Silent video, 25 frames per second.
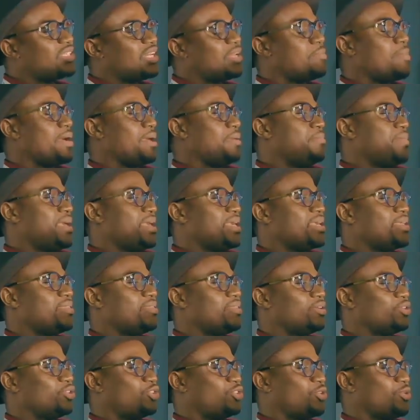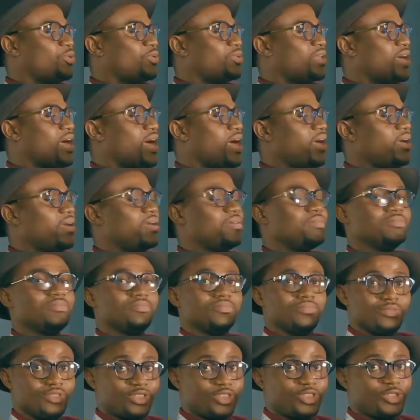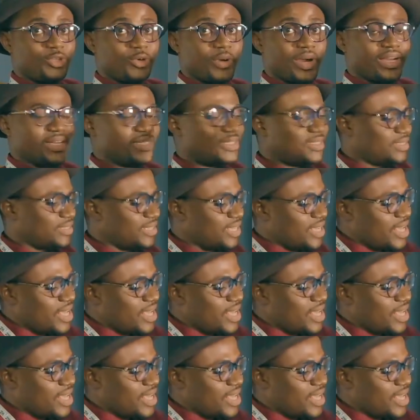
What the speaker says: it by making the shoulder straight.